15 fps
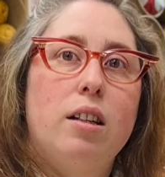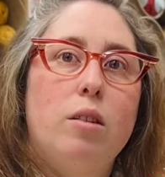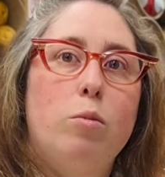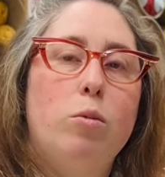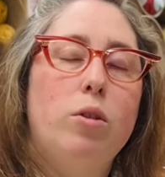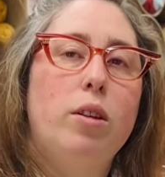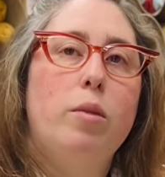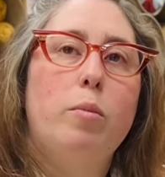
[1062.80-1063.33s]

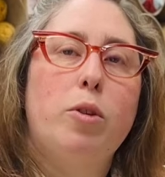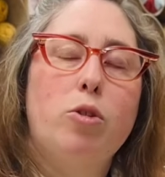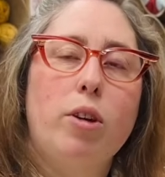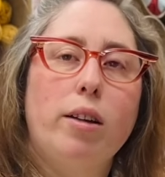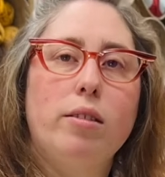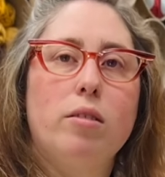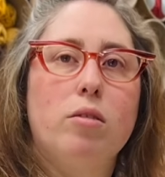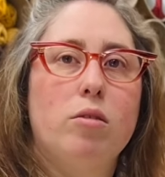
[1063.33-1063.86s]
Well, then my
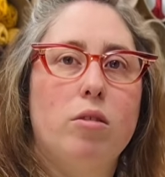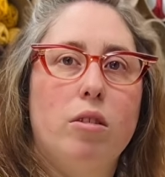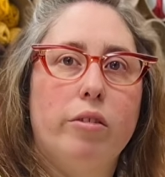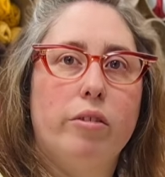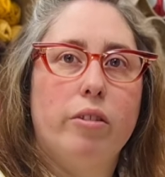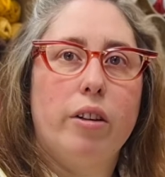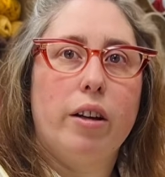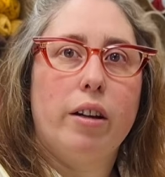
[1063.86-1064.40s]
trousers will
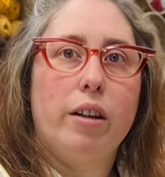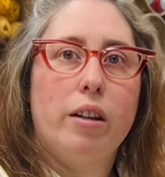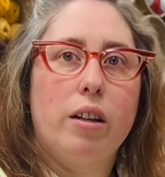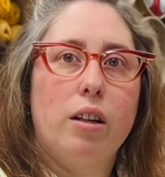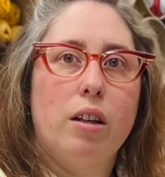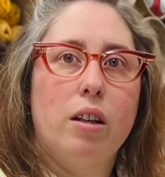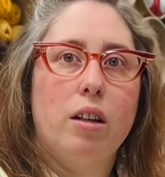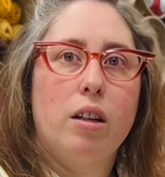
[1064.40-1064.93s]
cover it.
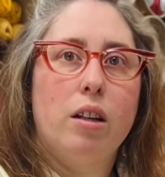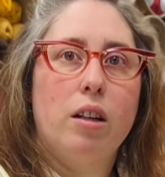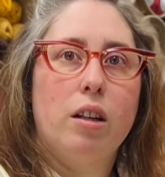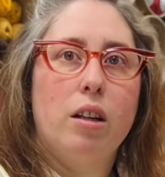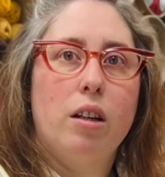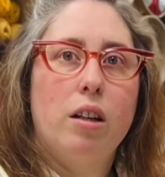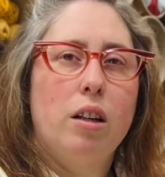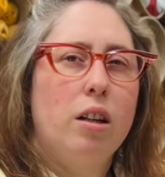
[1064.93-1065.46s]

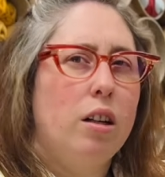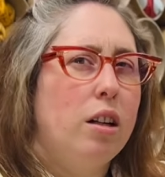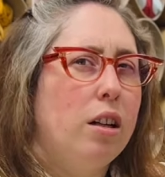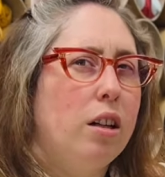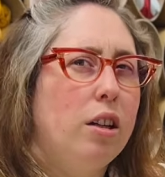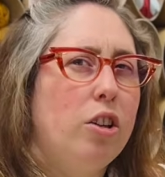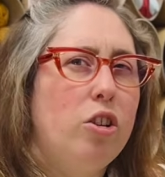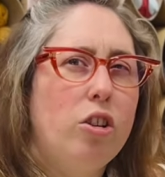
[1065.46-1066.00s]

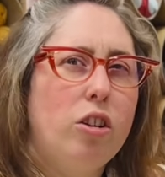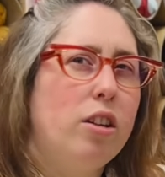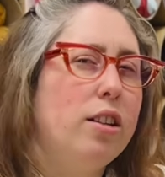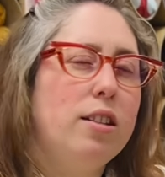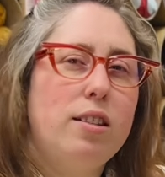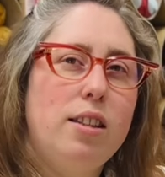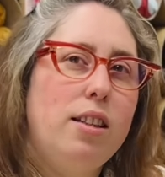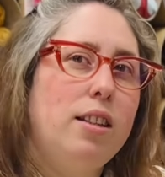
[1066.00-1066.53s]
You're not going to
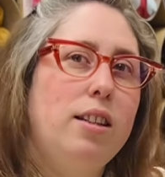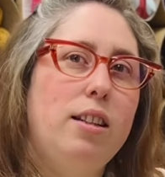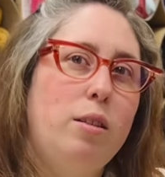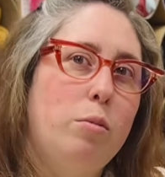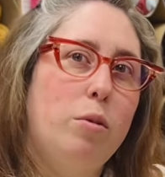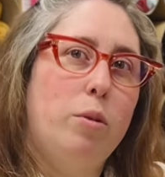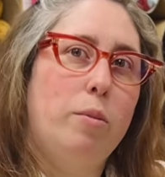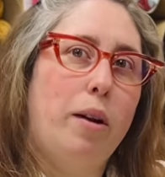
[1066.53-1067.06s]
see the knee
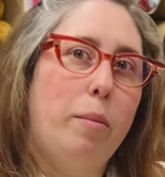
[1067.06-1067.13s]
warmer.